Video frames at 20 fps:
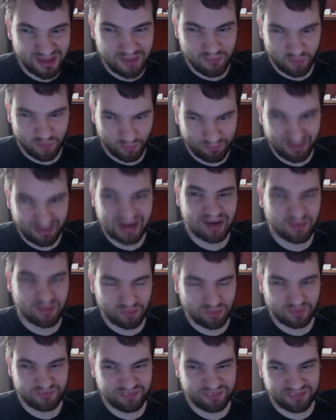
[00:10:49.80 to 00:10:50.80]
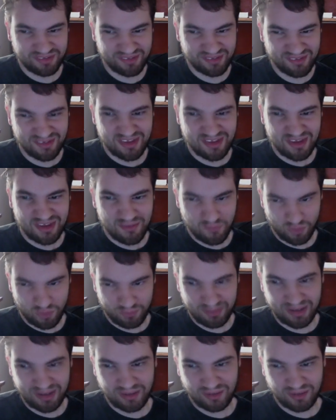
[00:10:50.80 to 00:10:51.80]
power
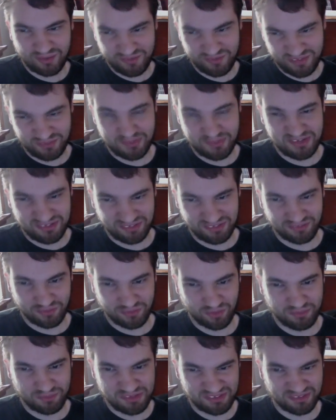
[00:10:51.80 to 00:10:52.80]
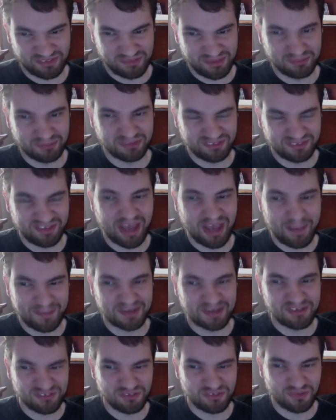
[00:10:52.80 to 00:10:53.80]
of his mystic form he's gonna be able to tap
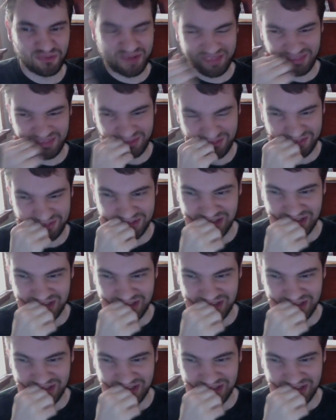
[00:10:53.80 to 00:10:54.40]
into. I think.